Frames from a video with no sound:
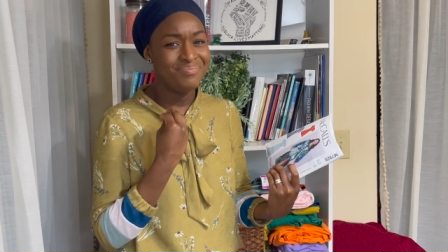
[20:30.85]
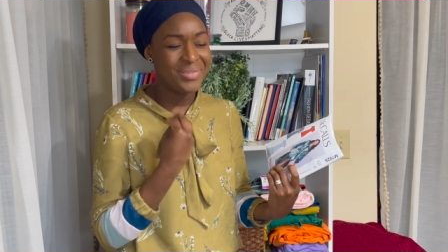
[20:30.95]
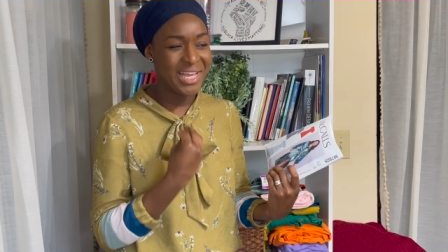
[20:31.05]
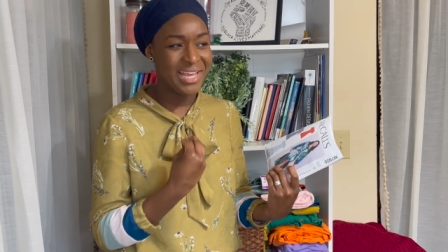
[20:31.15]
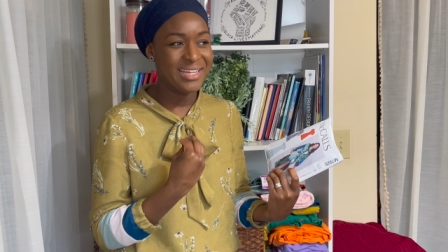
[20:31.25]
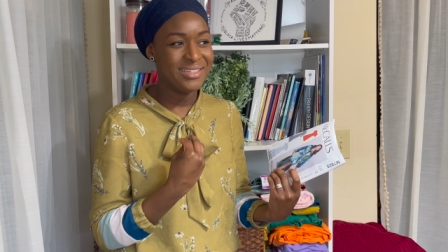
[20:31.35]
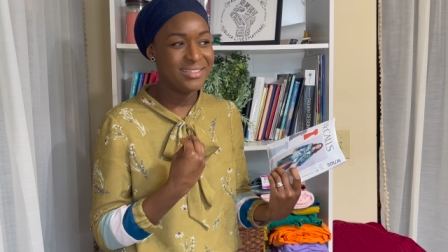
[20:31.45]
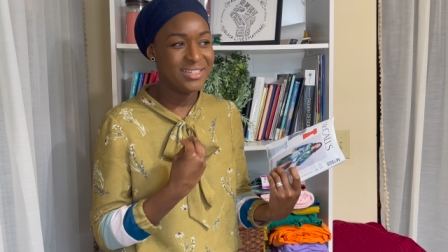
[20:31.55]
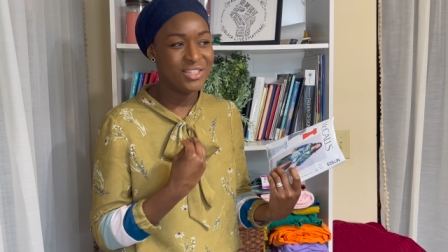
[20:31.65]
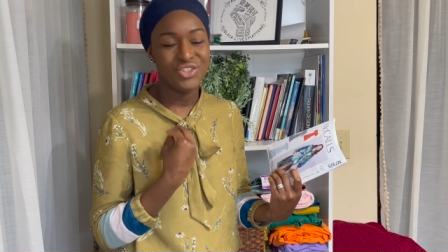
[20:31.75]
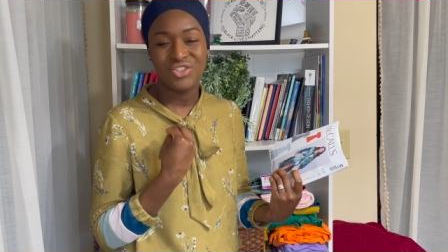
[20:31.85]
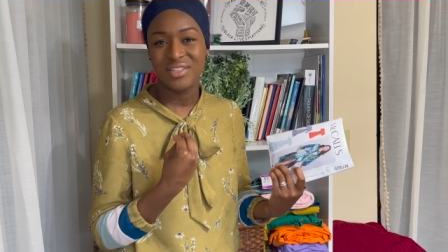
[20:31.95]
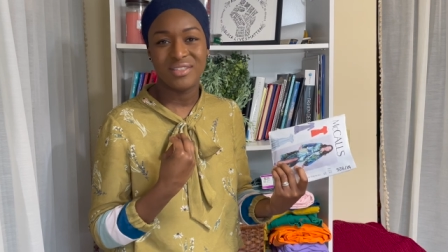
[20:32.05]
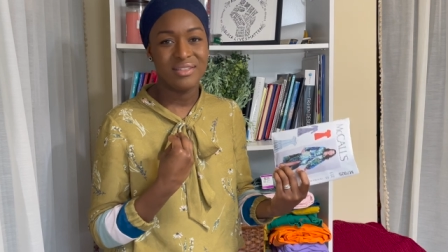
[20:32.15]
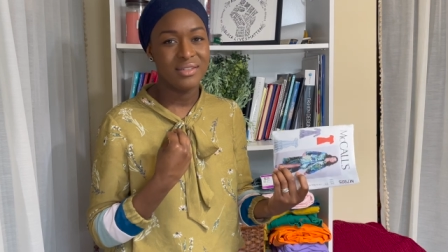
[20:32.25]
band, it's
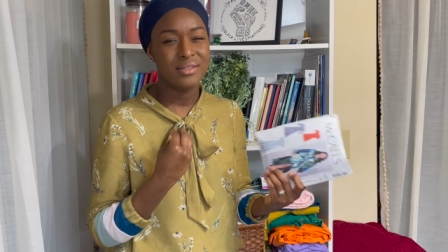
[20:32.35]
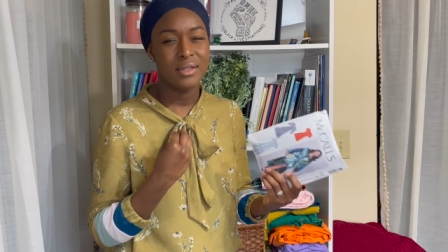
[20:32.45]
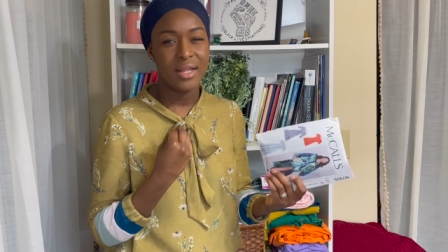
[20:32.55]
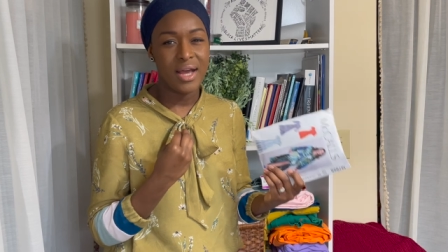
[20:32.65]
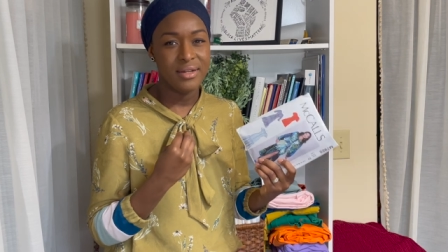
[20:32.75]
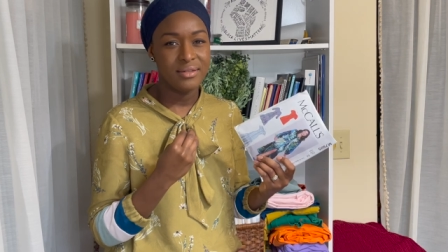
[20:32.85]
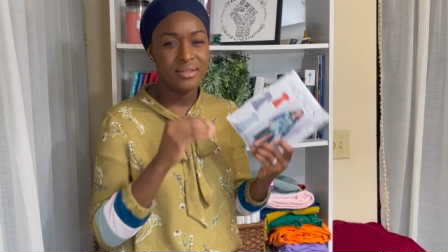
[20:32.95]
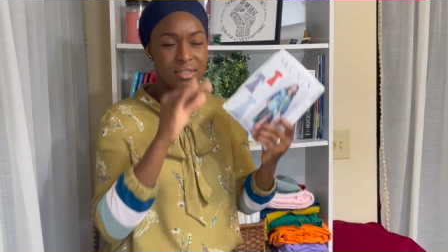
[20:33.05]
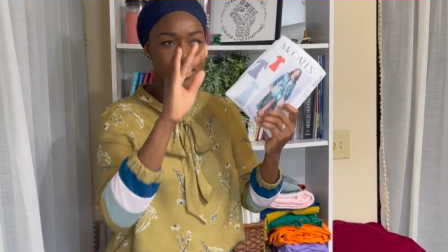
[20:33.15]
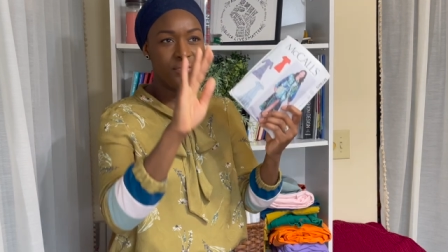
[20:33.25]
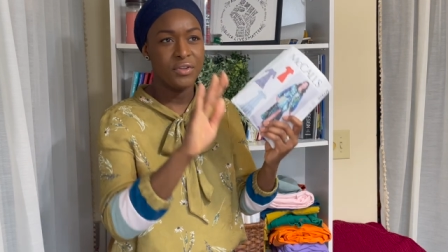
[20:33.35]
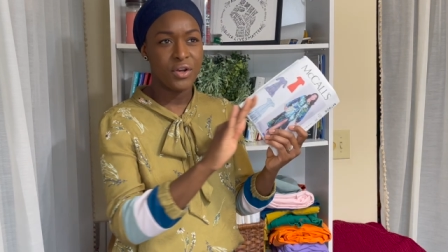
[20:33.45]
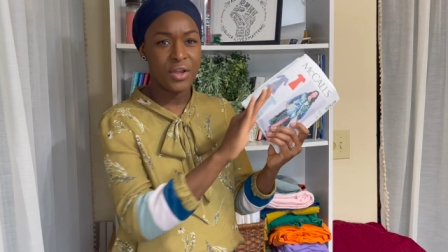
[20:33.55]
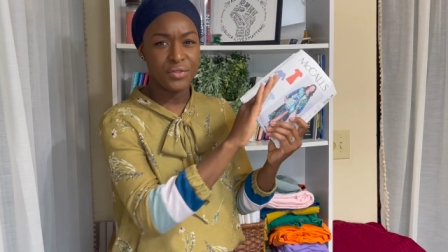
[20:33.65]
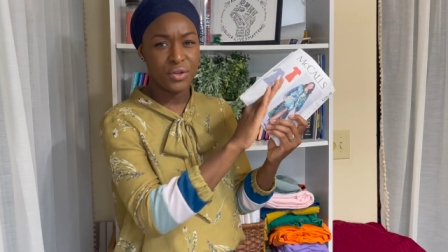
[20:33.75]
just, it's a lot to
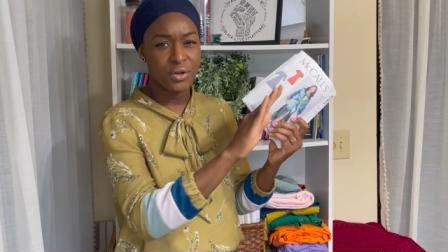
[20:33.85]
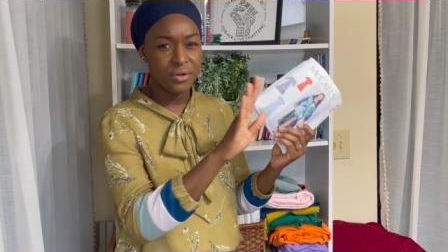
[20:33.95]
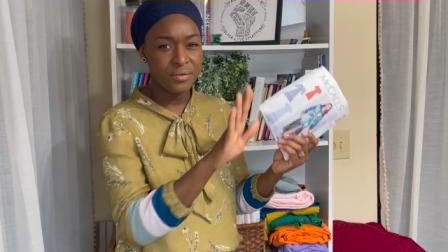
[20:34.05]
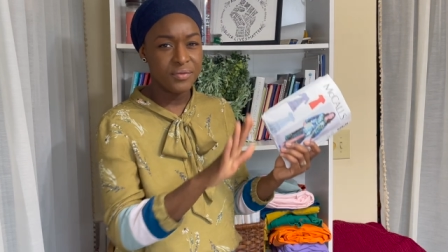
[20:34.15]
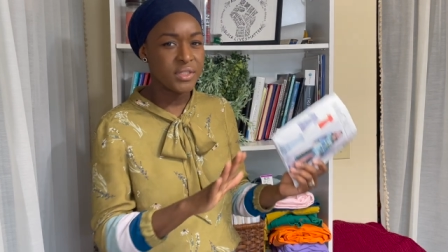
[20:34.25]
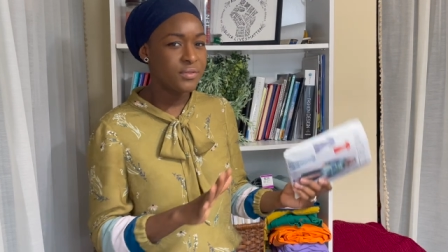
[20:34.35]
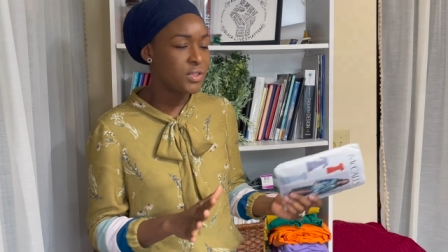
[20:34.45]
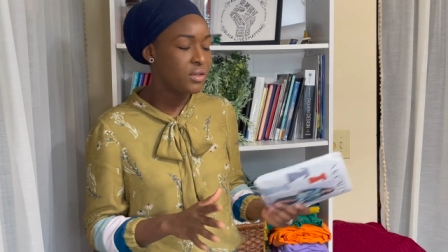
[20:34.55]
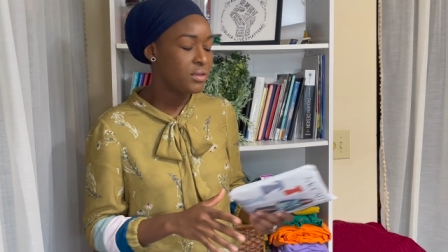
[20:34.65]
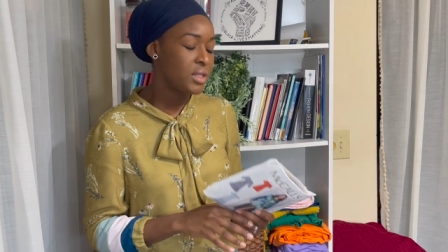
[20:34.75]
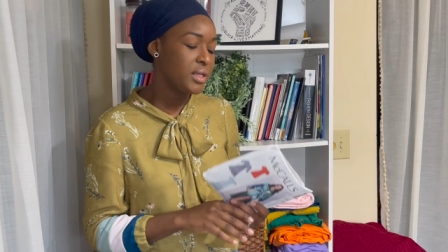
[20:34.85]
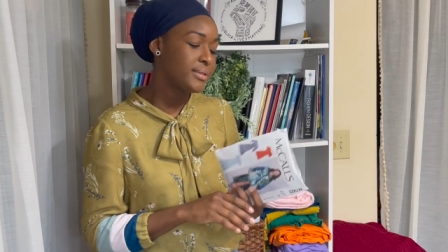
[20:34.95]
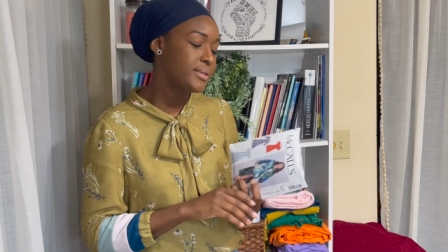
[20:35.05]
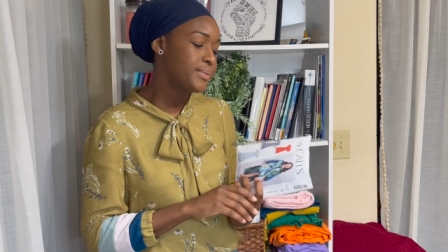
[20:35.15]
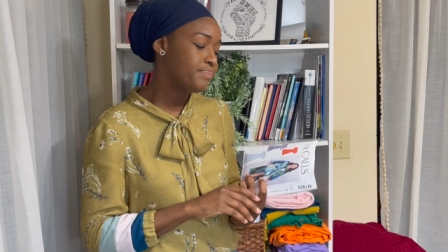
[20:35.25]
figure out the curves of certain
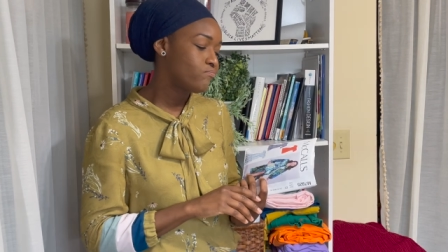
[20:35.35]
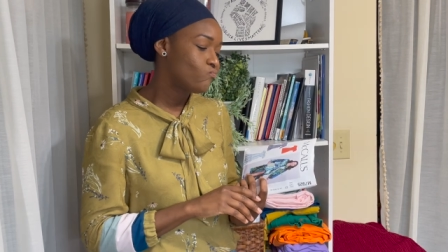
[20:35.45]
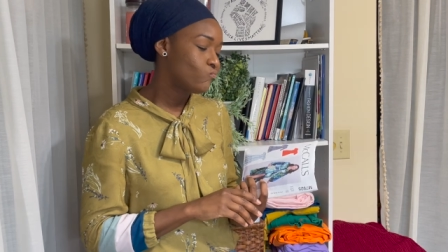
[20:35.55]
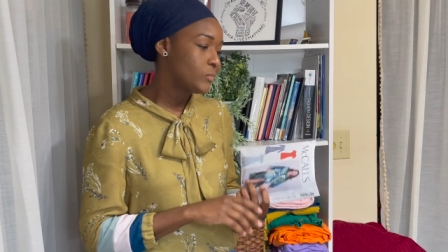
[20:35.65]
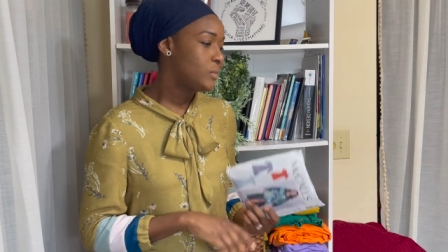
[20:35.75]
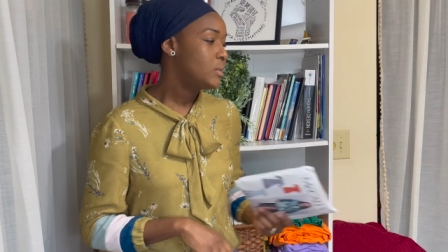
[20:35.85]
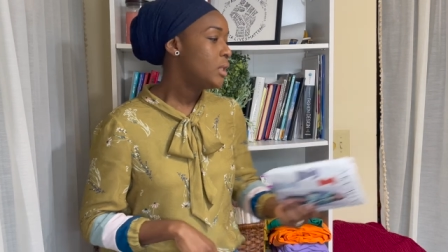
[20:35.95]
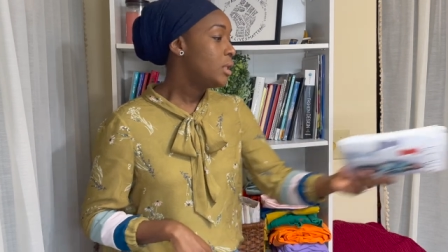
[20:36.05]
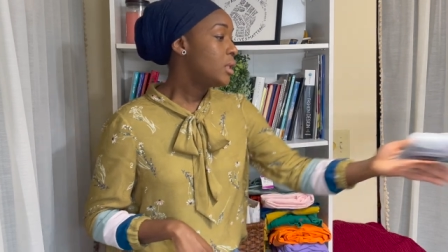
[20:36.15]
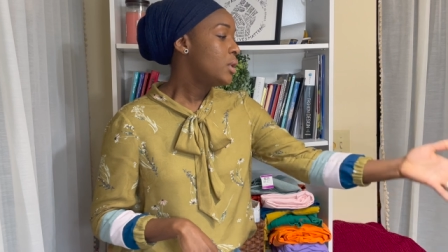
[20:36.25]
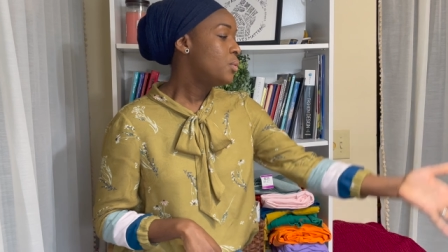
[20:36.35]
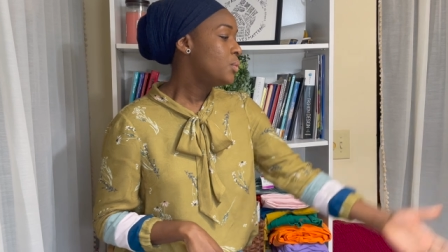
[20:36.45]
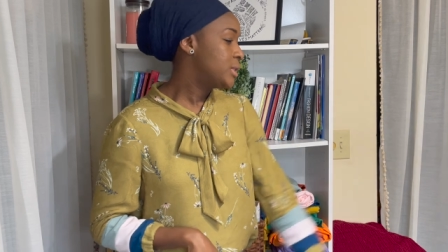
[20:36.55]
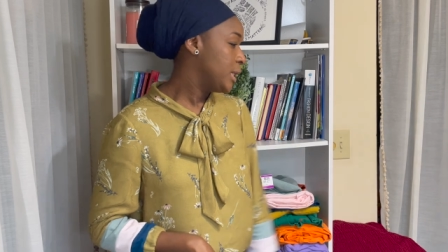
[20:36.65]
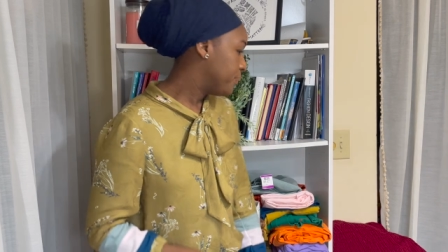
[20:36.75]
things.
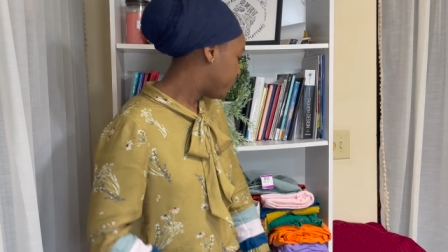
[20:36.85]
We'll see.